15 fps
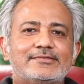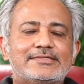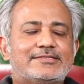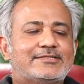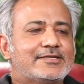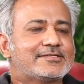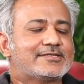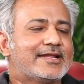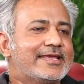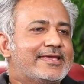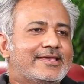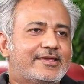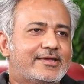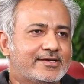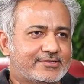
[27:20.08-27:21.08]
See, just like
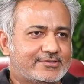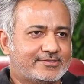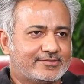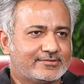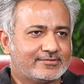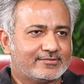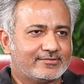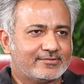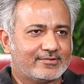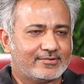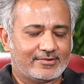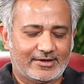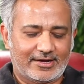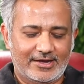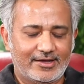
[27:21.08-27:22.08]
kids,
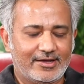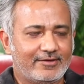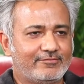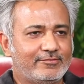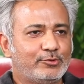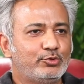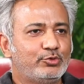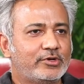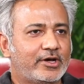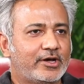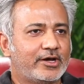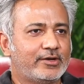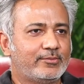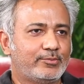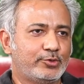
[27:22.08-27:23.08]
I have Luna
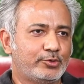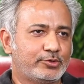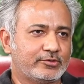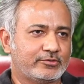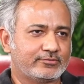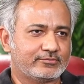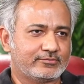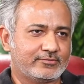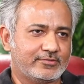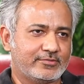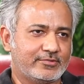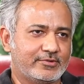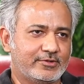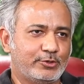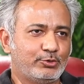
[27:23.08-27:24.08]
and Pluto.
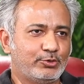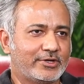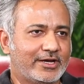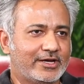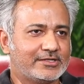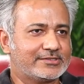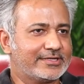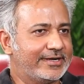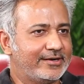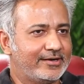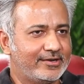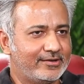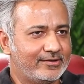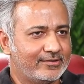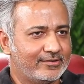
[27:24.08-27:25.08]
Okay. Luna is a
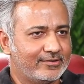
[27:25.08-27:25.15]
Indie